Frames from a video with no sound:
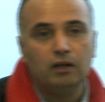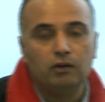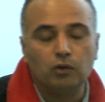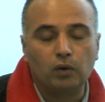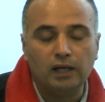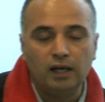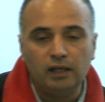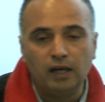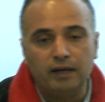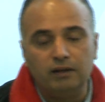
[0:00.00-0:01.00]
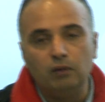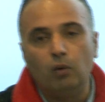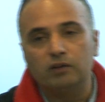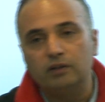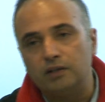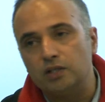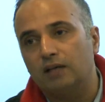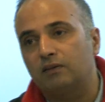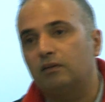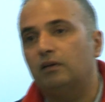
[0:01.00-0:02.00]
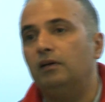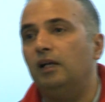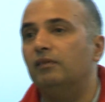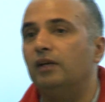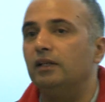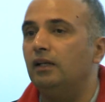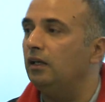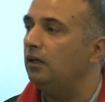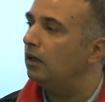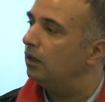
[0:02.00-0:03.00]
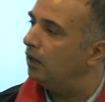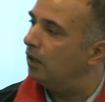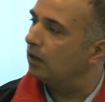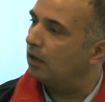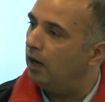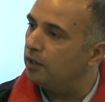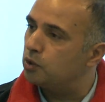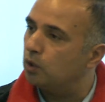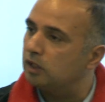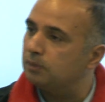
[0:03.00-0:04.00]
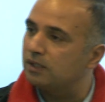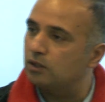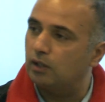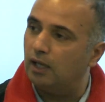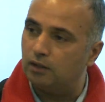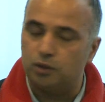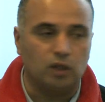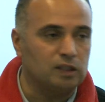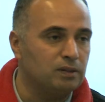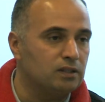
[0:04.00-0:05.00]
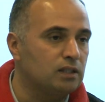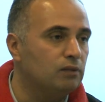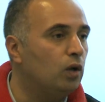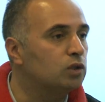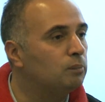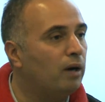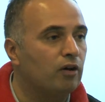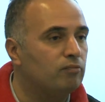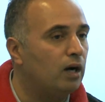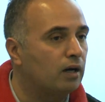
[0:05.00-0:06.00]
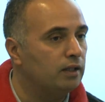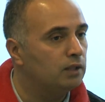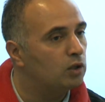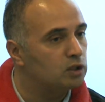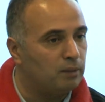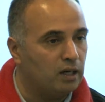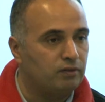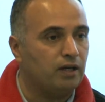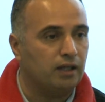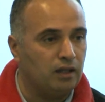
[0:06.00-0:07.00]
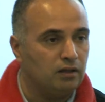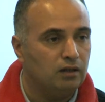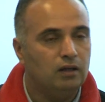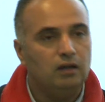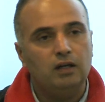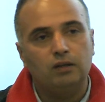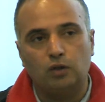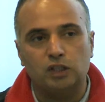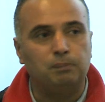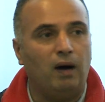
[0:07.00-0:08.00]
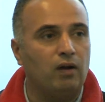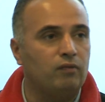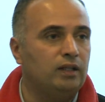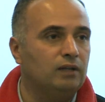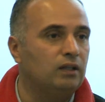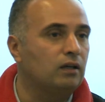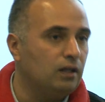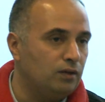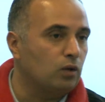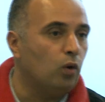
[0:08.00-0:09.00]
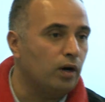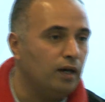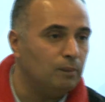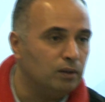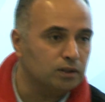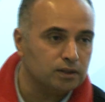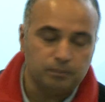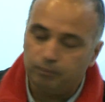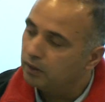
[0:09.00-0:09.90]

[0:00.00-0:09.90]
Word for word: So clearly, IT wasn't just delivering the uh, car insurance business or the health insurance business. They were also part of marketing. They were also part of tracking not just part of it, they were the, they were the core enablers.